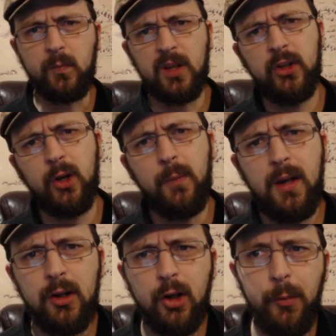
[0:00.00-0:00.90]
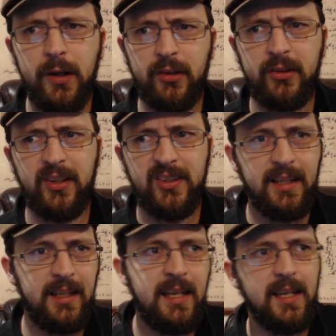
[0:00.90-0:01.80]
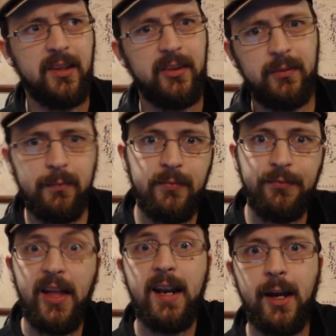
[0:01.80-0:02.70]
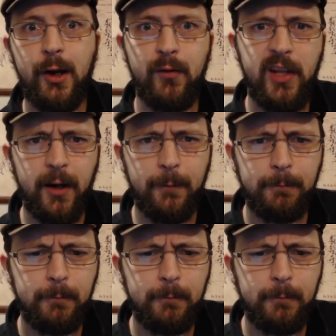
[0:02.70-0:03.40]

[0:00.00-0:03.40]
So Goldberry just says, he is, that guy over there.